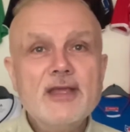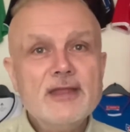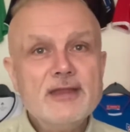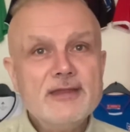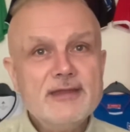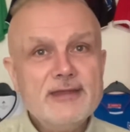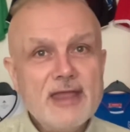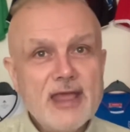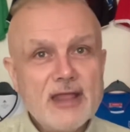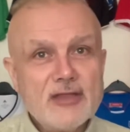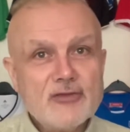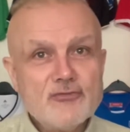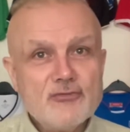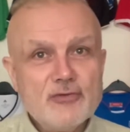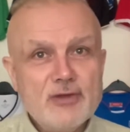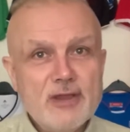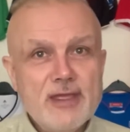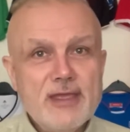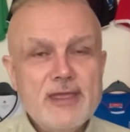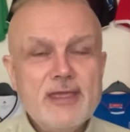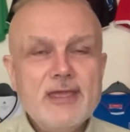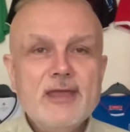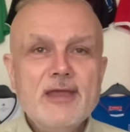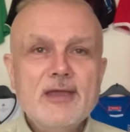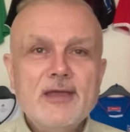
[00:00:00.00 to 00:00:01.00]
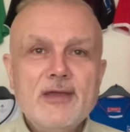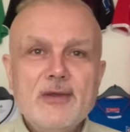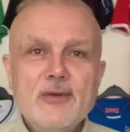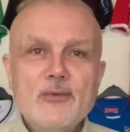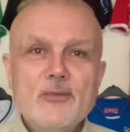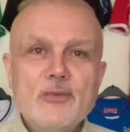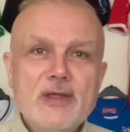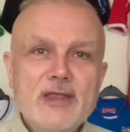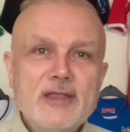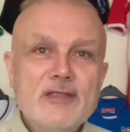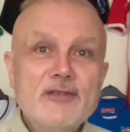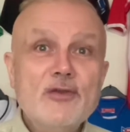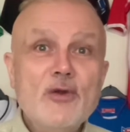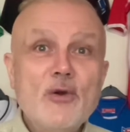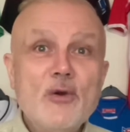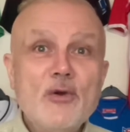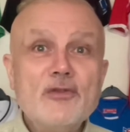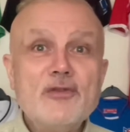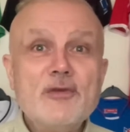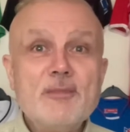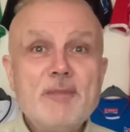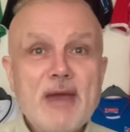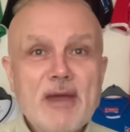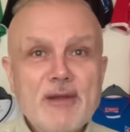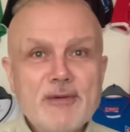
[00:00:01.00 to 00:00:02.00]
Naturally, we
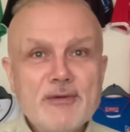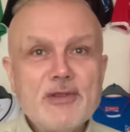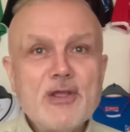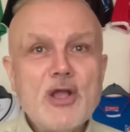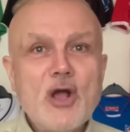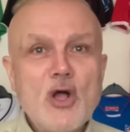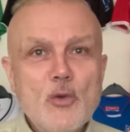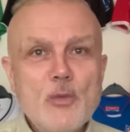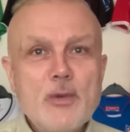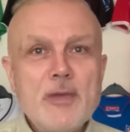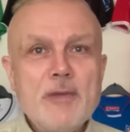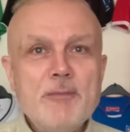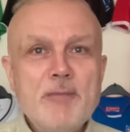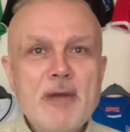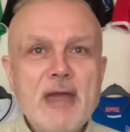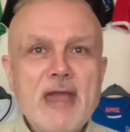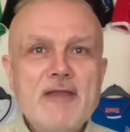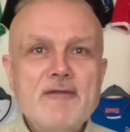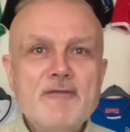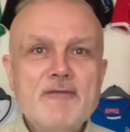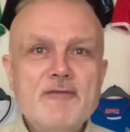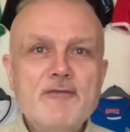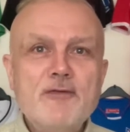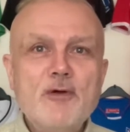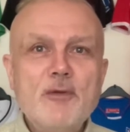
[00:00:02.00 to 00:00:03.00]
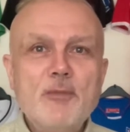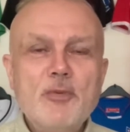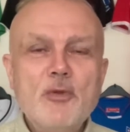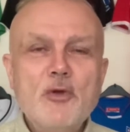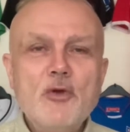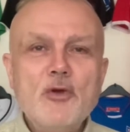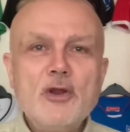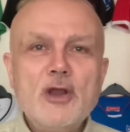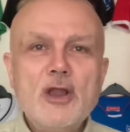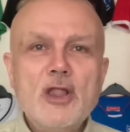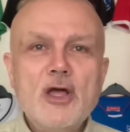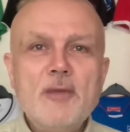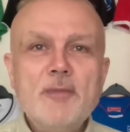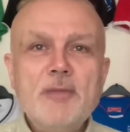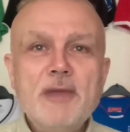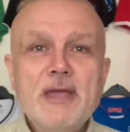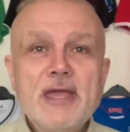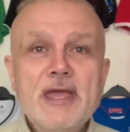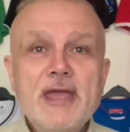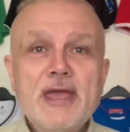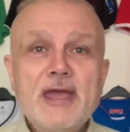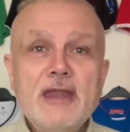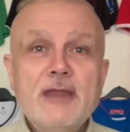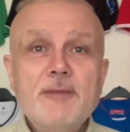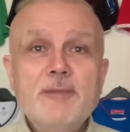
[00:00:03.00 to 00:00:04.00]
talked about Colwyn Bay Football Club,
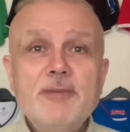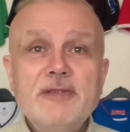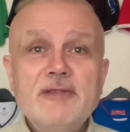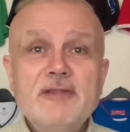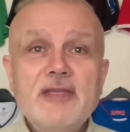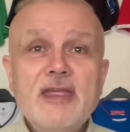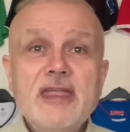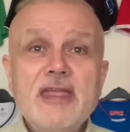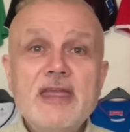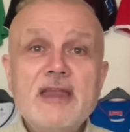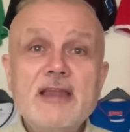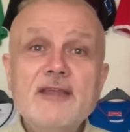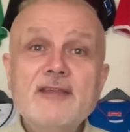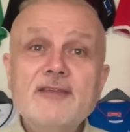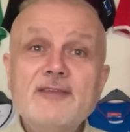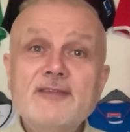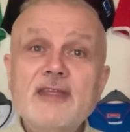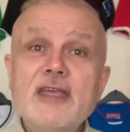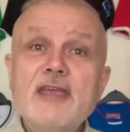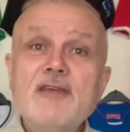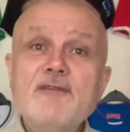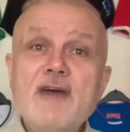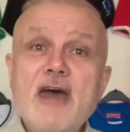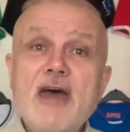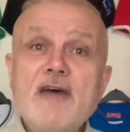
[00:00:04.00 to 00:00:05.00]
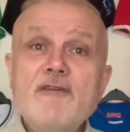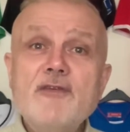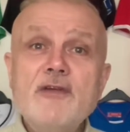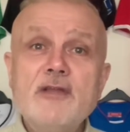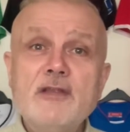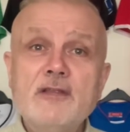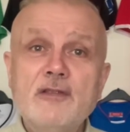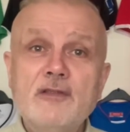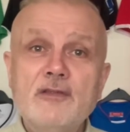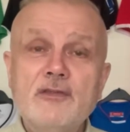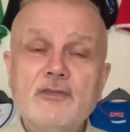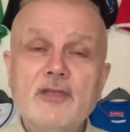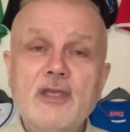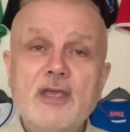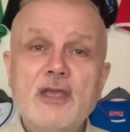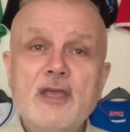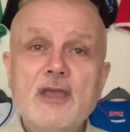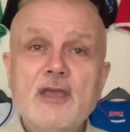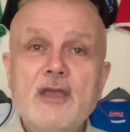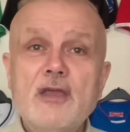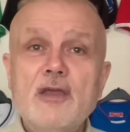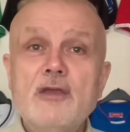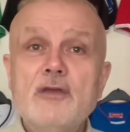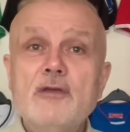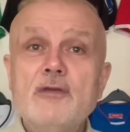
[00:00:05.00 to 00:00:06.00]
and in particular, Steve Evans,
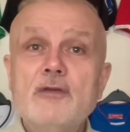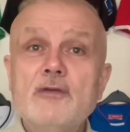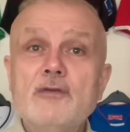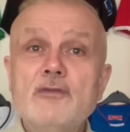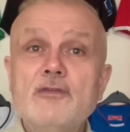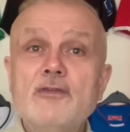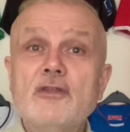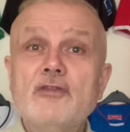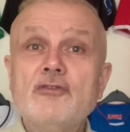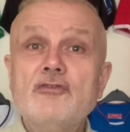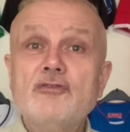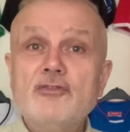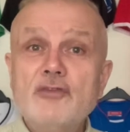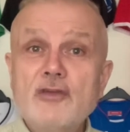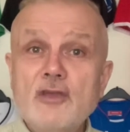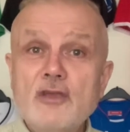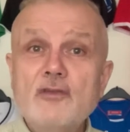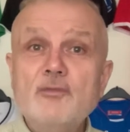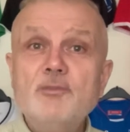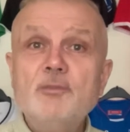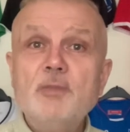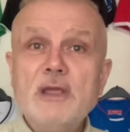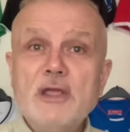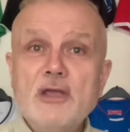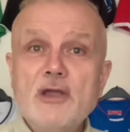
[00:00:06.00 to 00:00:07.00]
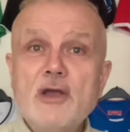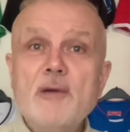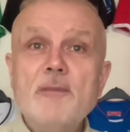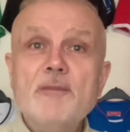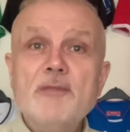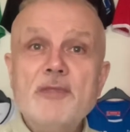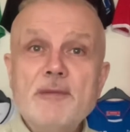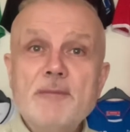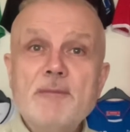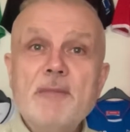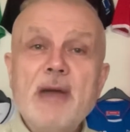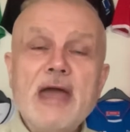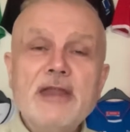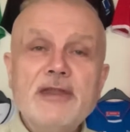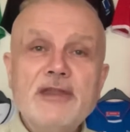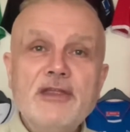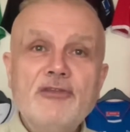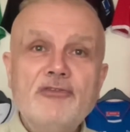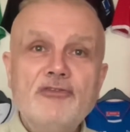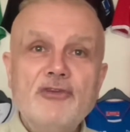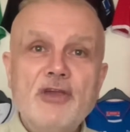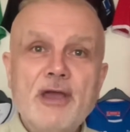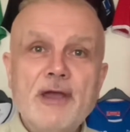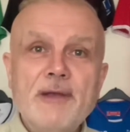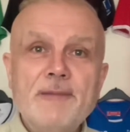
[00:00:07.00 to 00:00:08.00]
who's just become the
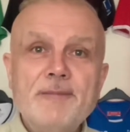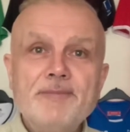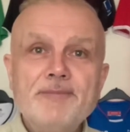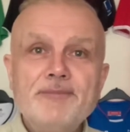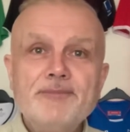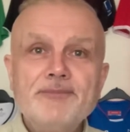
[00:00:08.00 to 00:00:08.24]
manager.